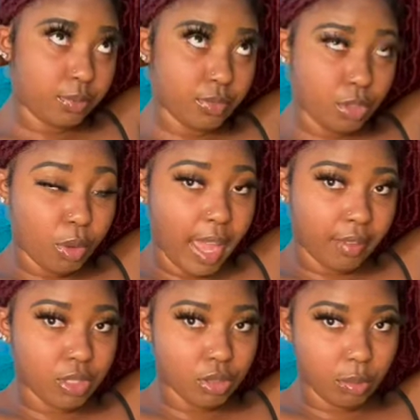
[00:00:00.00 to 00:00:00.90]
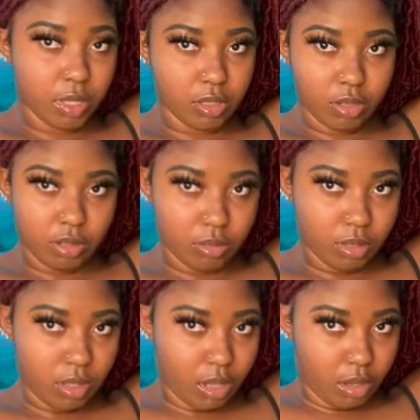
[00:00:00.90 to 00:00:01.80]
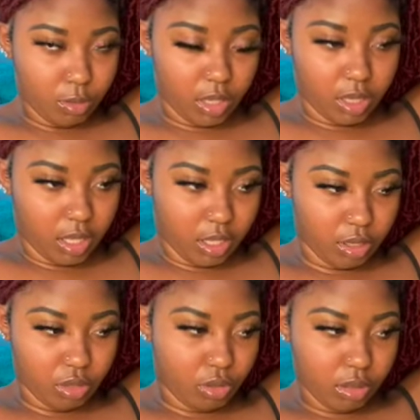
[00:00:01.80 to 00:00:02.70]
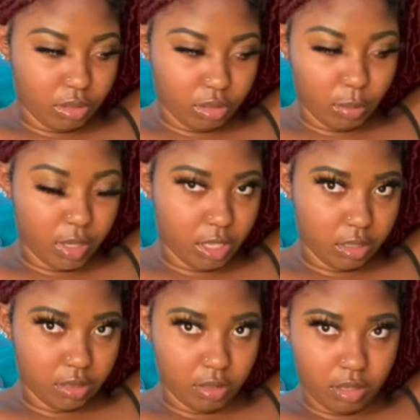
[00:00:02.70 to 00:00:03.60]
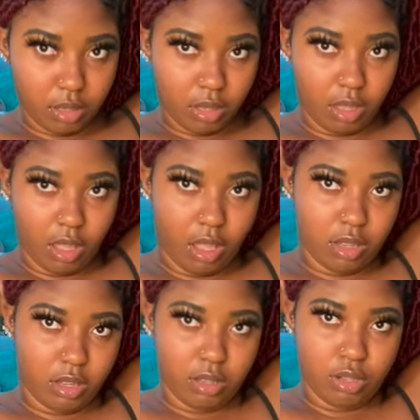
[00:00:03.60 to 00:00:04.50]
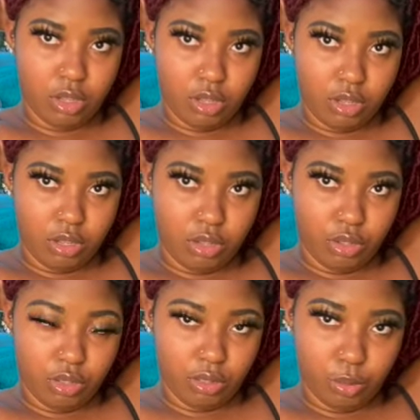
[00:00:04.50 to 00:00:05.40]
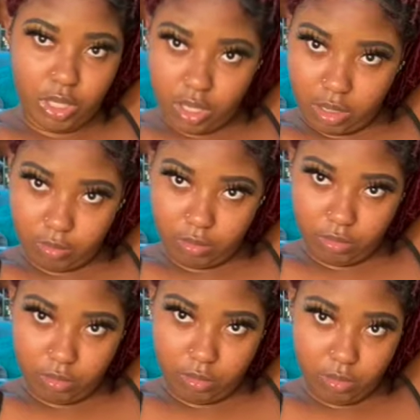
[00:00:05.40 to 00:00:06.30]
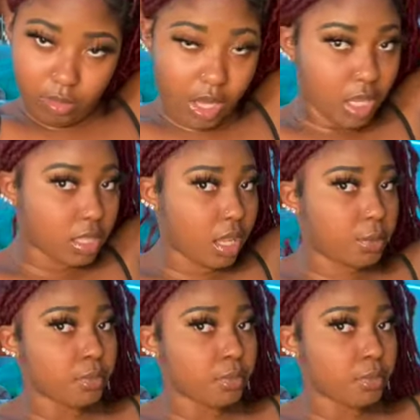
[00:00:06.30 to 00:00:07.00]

You would have to use a pin though, but like you're gonna use a pin and then you're just gonna bring it up and that's it.